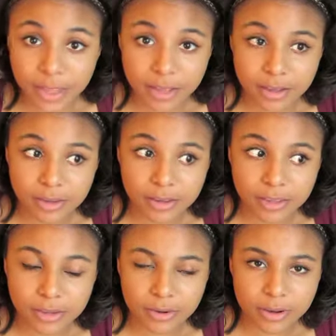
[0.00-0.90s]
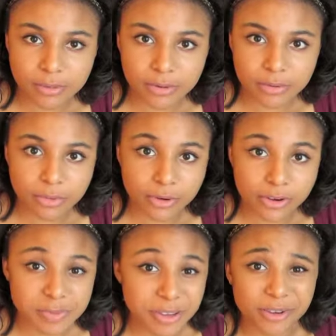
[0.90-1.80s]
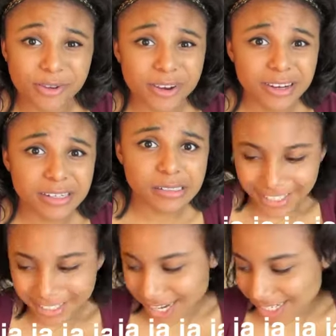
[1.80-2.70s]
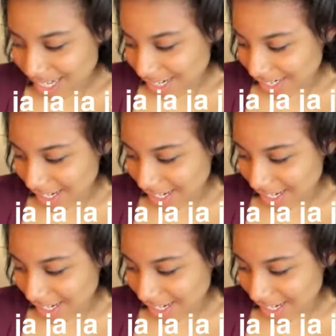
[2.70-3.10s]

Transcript: Uh, yo hablo un poco español. Ya, ya, ya, ya,